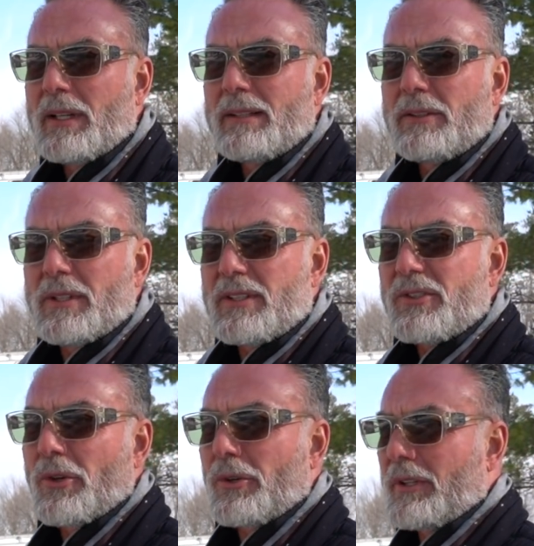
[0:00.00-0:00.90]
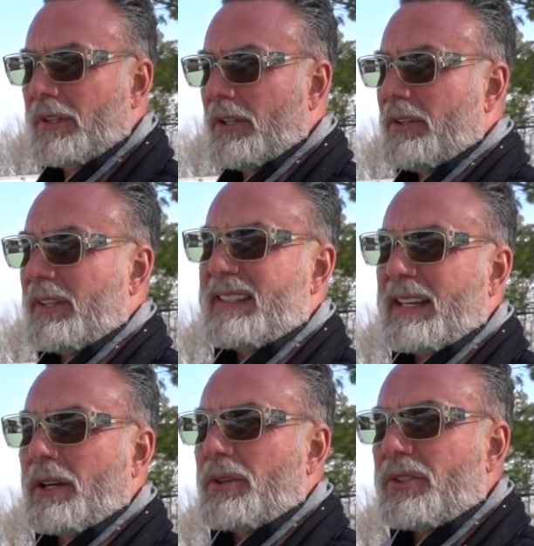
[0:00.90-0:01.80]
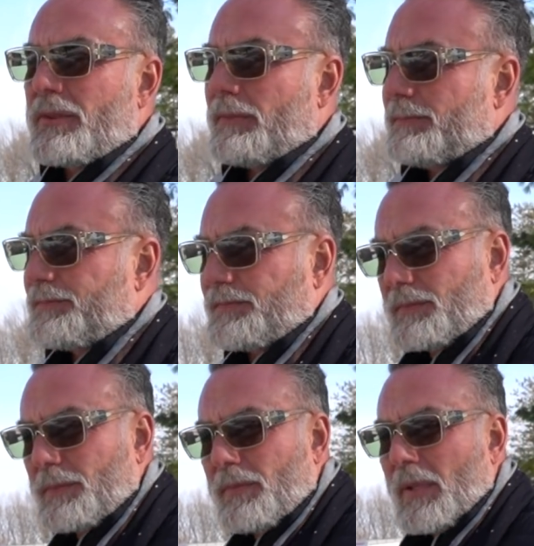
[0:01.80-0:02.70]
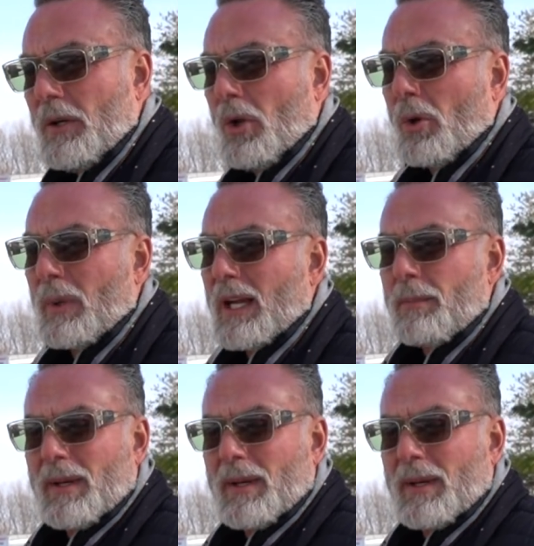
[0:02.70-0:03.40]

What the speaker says: into the stairs all the way up.